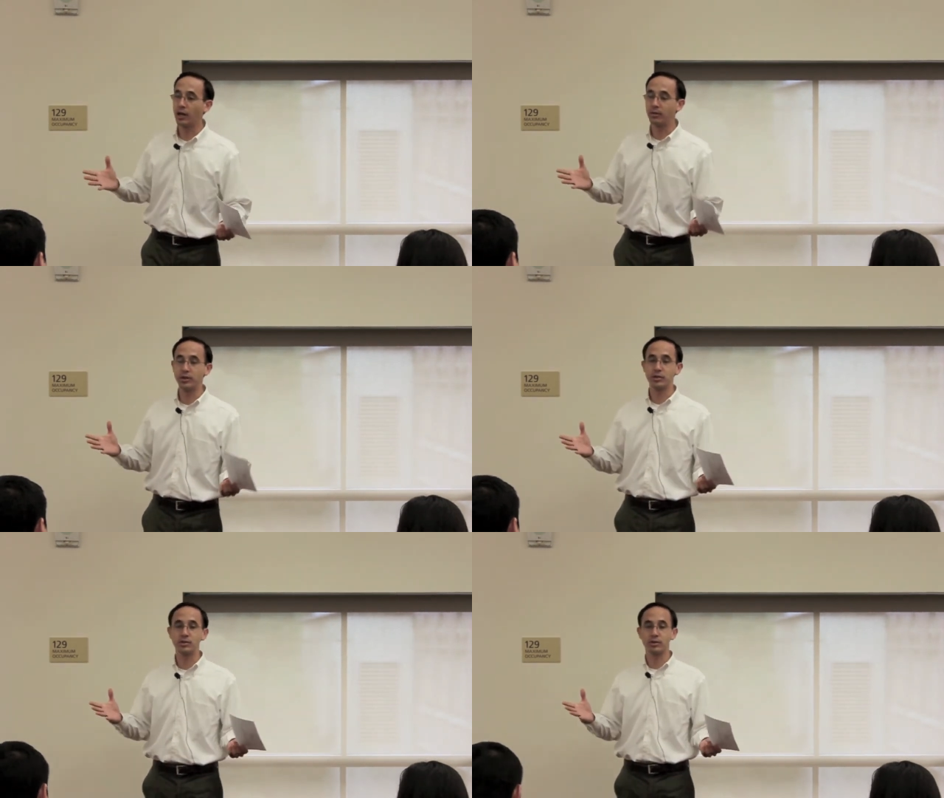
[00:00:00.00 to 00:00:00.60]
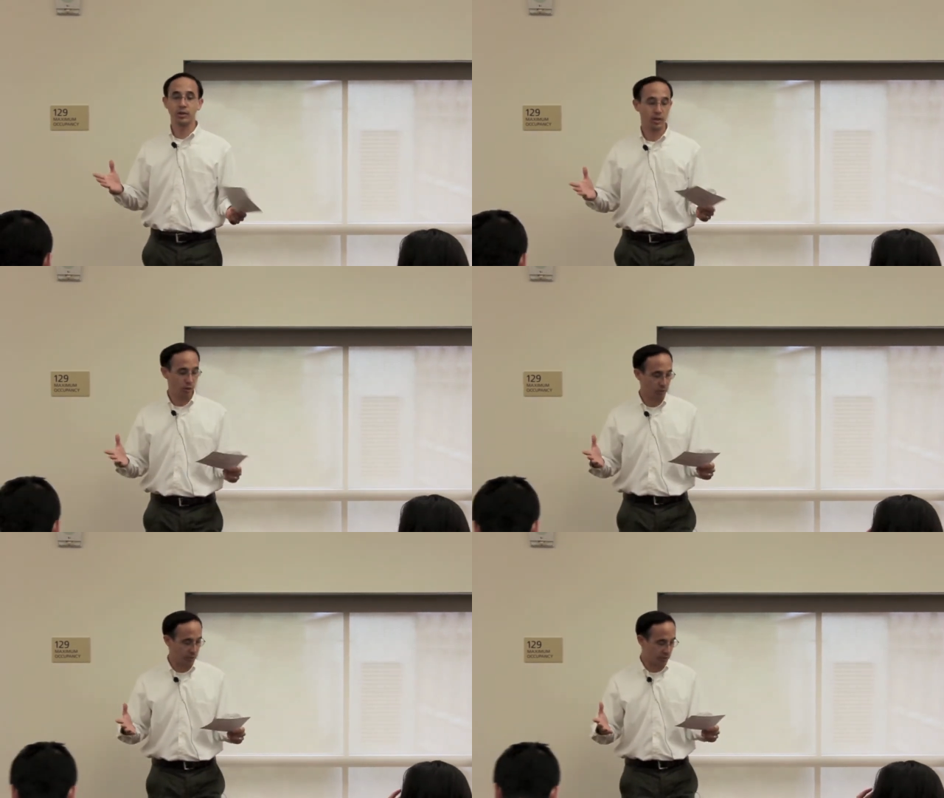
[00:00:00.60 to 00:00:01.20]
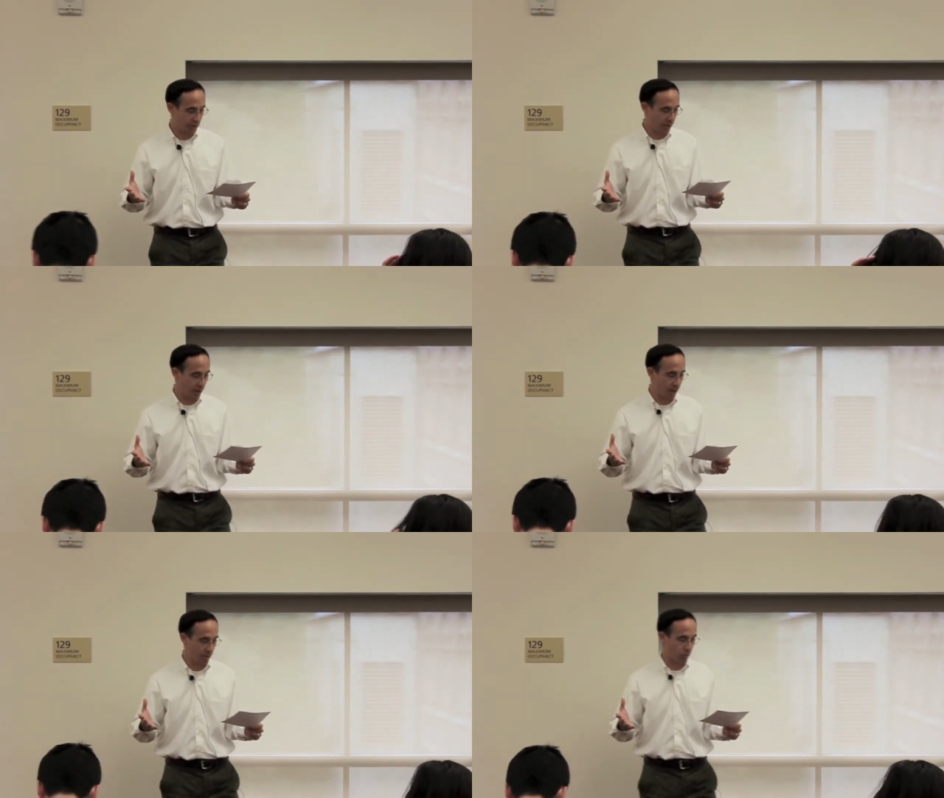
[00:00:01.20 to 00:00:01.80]
this you would have seen
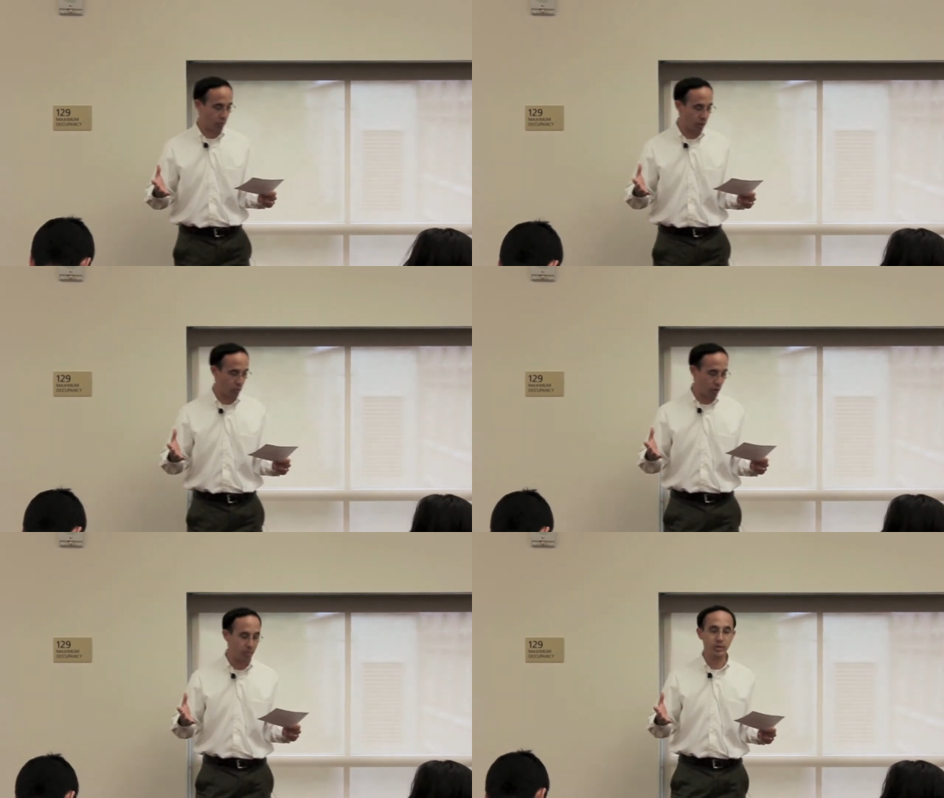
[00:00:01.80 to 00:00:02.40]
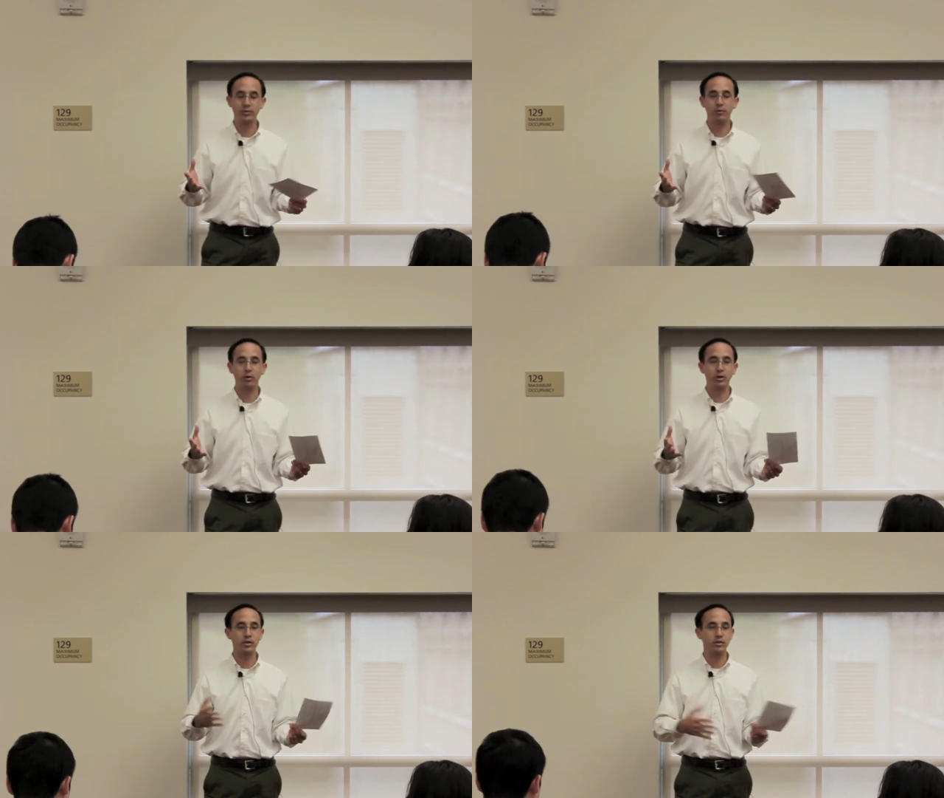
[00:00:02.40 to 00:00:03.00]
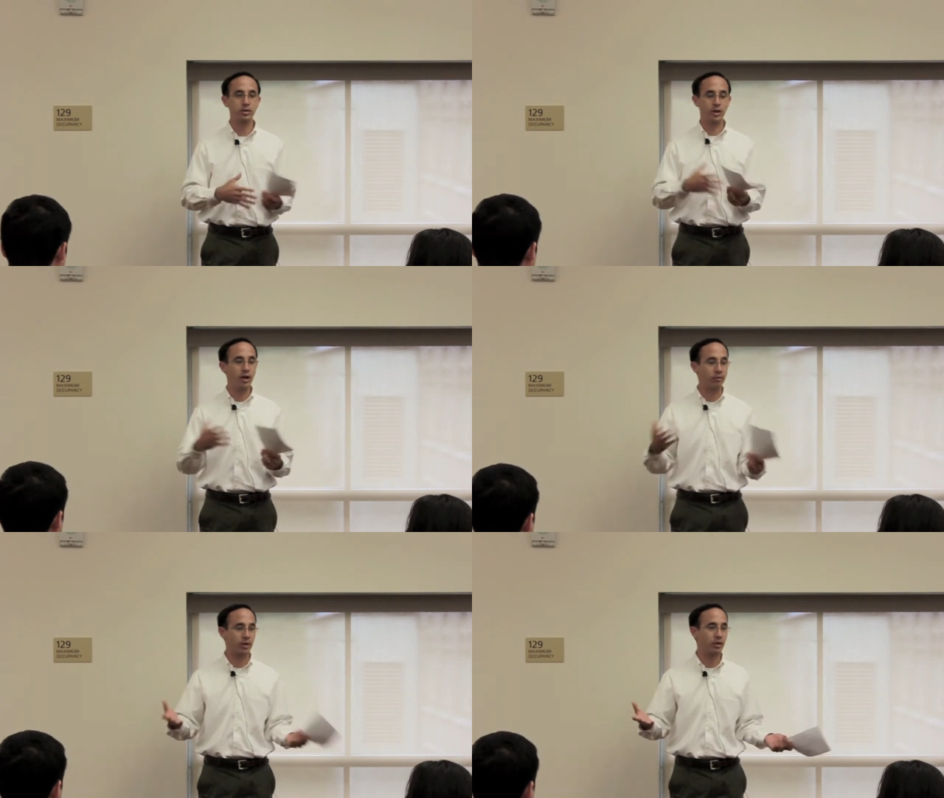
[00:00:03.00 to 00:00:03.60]
that what Romans 4 is
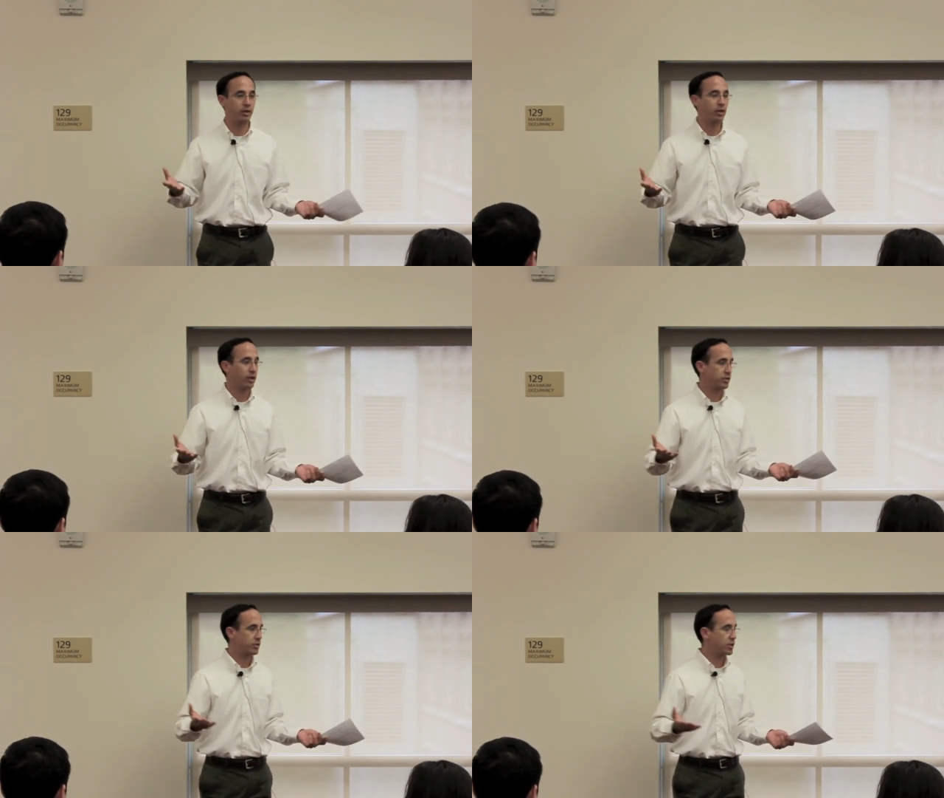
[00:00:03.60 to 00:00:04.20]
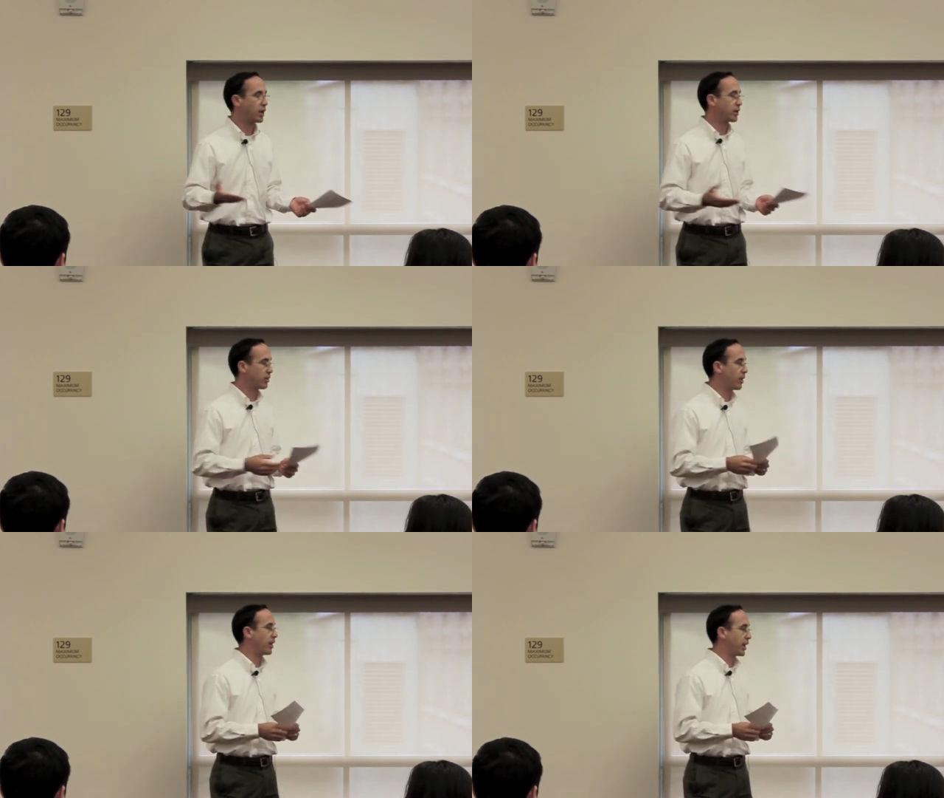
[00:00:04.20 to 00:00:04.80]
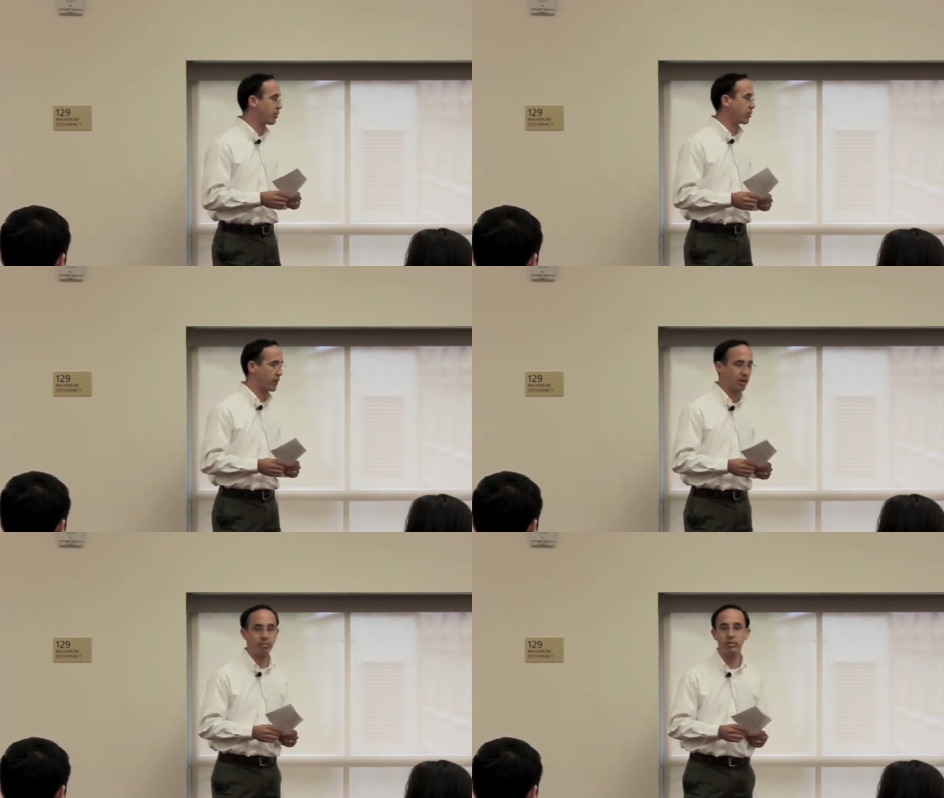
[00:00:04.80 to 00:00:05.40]
covering is it's talking about
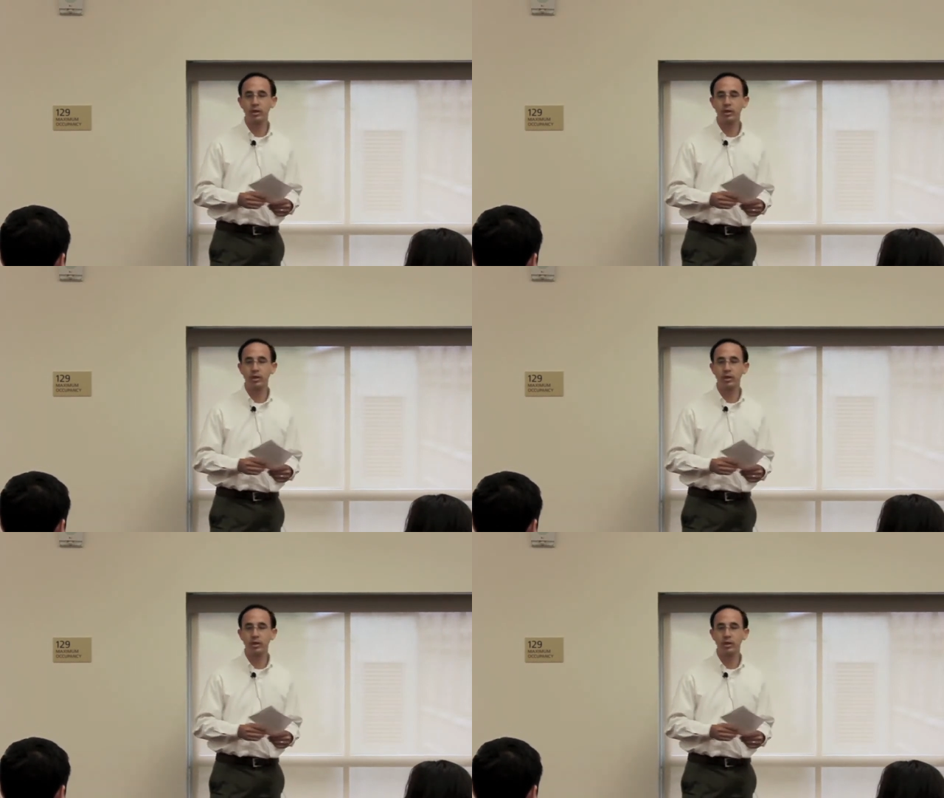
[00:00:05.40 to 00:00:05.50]
Abraham,